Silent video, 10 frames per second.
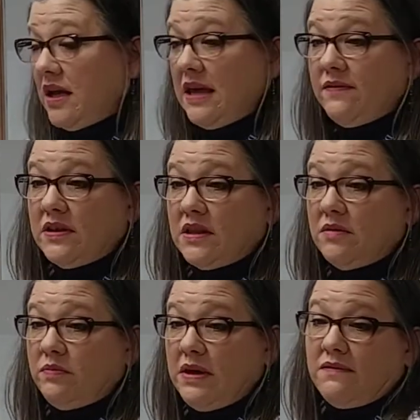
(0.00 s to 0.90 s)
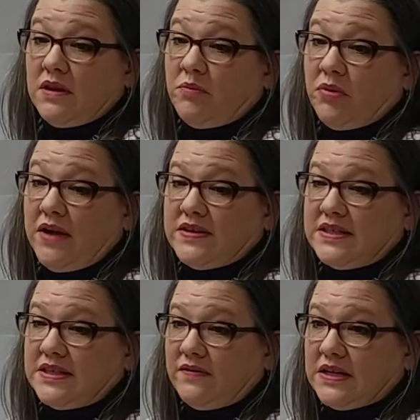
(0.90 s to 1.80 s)
Even the
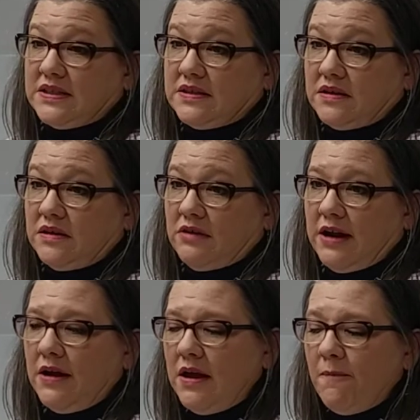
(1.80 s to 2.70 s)
bravest of us, right?